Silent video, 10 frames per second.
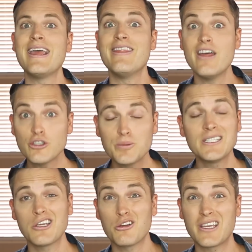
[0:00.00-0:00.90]
in those
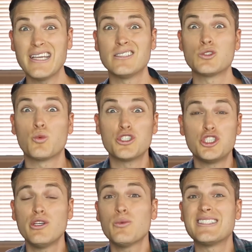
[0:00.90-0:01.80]
particular cases, we're
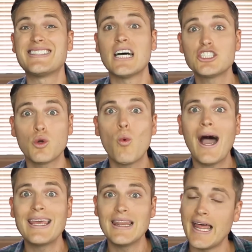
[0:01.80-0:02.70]
shooting with such a
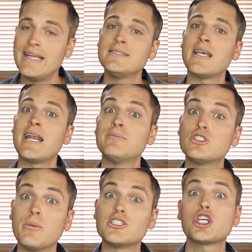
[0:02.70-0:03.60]
wide lens and I'm
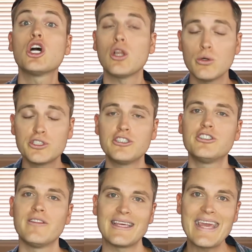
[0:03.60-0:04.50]
so much closer
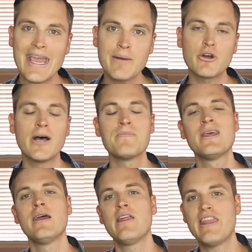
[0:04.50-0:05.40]
to the camera
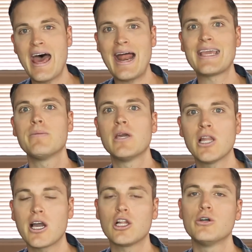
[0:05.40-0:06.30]
that I can be a
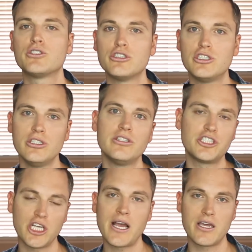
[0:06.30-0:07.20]
lot closer to the
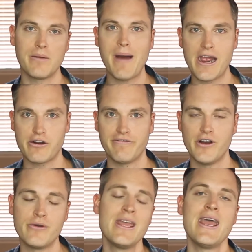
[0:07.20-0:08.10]
shotgun
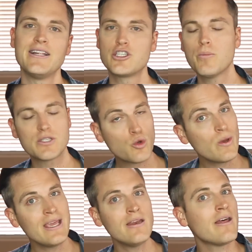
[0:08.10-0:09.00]
microphone. And so
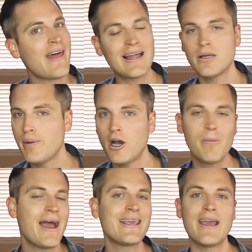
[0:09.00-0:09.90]
between that lapel
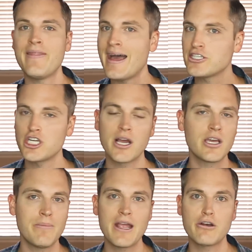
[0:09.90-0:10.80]
mic and that
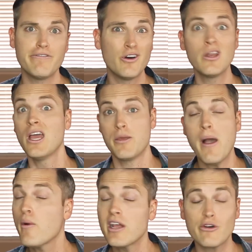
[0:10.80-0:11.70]
shotgun microphone, you
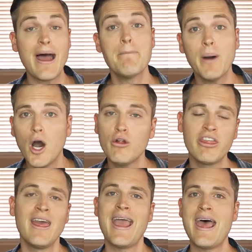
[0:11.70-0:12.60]
might wanna grab
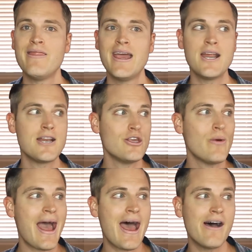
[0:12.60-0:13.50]
both and then
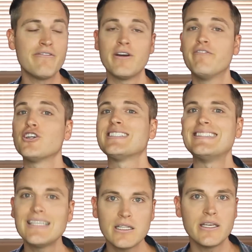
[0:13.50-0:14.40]
you have
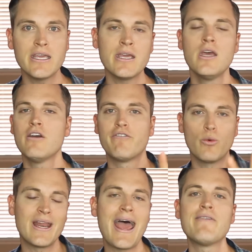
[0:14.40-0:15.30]
versatility for
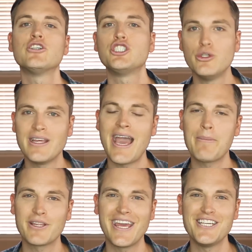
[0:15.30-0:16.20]
whatever shooting
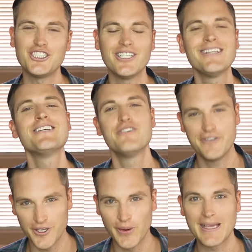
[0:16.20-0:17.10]
application you're
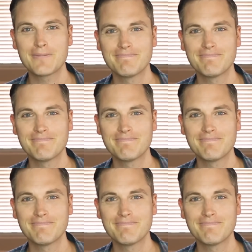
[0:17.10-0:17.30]
doing.